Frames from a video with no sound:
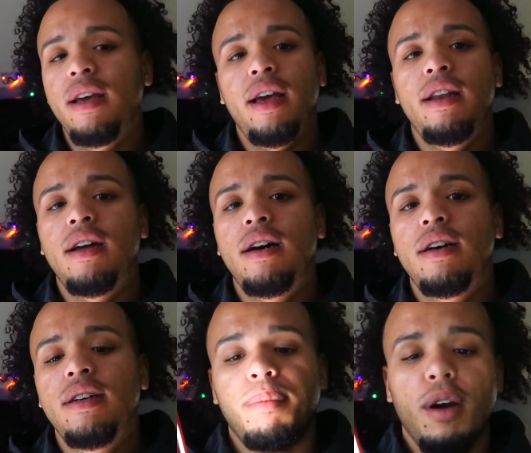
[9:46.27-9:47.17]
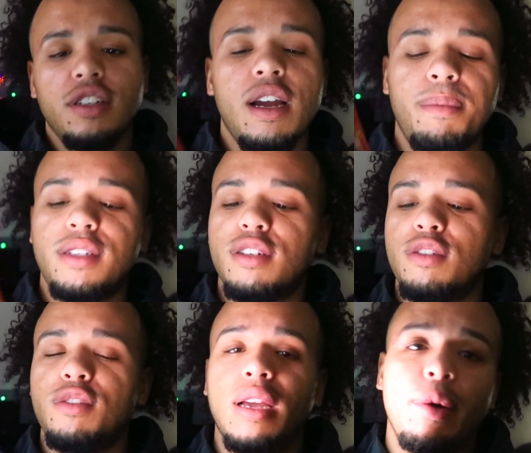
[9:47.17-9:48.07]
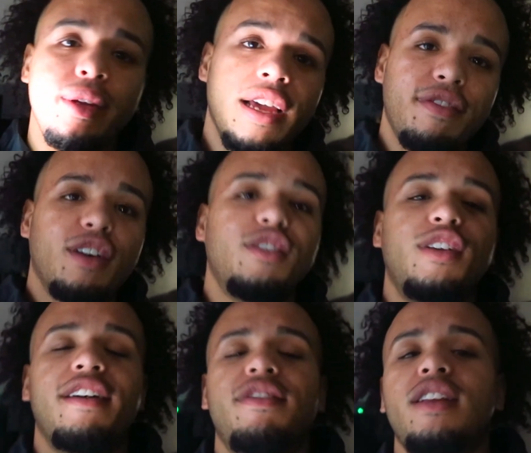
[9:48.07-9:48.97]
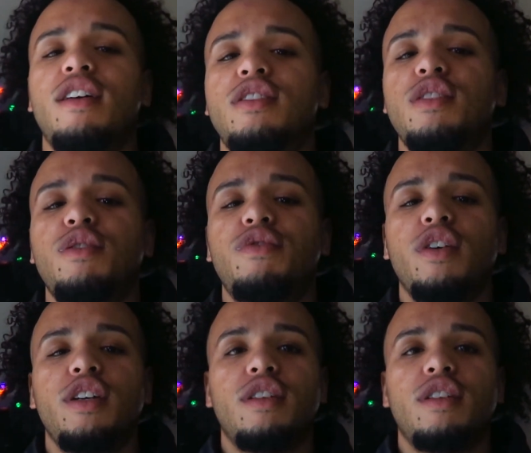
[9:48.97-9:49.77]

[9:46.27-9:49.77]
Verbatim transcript: And uh, merch coming soon, and we definitely gonna do that video soon for you.